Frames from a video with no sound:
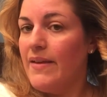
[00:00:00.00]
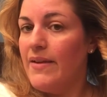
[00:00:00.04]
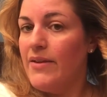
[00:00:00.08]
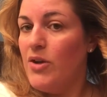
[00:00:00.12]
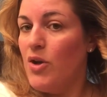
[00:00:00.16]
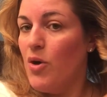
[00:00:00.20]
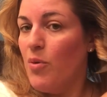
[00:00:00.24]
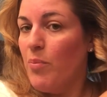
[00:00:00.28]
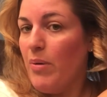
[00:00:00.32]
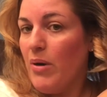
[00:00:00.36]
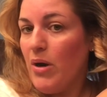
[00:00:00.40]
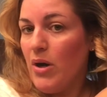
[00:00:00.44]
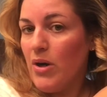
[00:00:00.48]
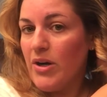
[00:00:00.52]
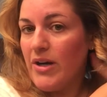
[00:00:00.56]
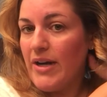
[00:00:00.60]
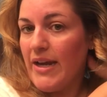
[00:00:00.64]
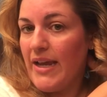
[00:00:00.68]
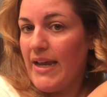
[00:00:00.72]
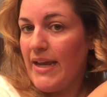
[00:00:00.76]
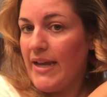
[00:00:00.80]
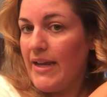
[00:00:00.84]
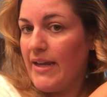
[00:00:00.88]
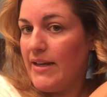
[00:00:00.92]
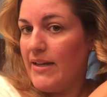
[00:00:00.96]
No
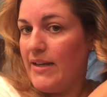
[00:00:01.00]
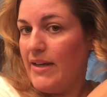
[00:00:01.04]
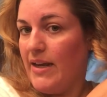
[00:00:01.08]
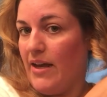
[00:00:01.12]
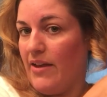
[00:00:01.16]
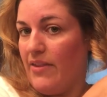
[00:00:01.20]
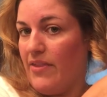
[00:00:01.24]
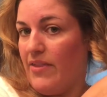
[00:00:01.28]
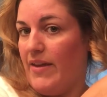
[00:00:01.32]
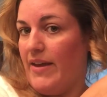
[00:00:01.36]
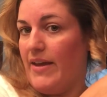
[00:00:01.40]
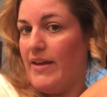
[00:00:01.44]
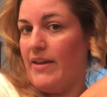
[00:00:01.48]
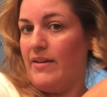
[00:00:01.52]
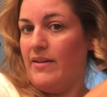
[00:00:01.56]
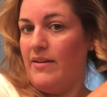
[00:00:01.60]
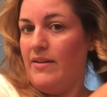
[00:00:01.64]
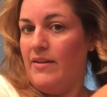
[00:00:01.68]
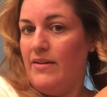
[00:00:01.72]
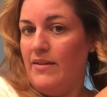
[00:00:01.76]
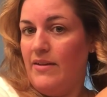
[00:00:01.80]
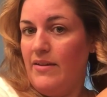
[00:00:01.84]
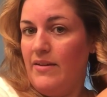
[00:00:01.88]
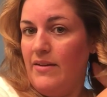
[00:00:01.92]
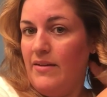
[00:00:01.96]
parting, nothing.
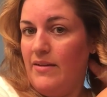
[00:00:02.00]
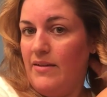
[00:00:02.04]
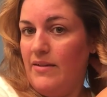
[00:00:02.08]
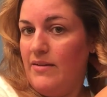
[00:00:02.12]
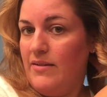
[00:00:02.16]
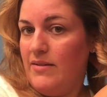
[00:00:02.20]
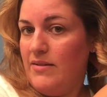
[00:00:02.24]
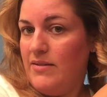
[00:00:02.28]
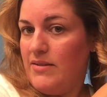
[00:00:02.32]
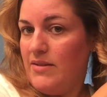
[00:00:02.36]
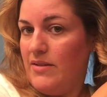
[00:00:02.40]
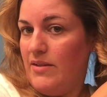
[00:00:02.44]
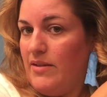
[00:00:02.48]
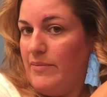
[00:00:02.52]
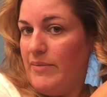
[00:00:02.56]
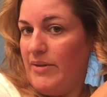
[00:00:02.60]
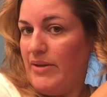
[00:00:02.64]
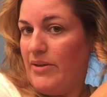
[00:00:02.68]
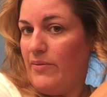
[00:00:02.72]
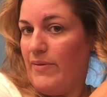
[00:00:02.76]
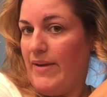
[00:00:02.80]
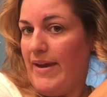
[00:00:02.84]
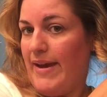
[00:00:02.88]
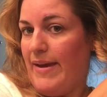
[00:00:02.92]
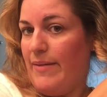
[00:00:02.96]
So I'm gonna
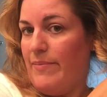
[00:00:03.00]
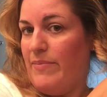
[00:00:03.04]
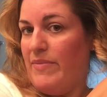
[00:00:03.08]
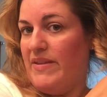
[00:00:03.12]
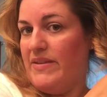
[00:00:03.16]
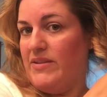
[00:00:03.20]
grab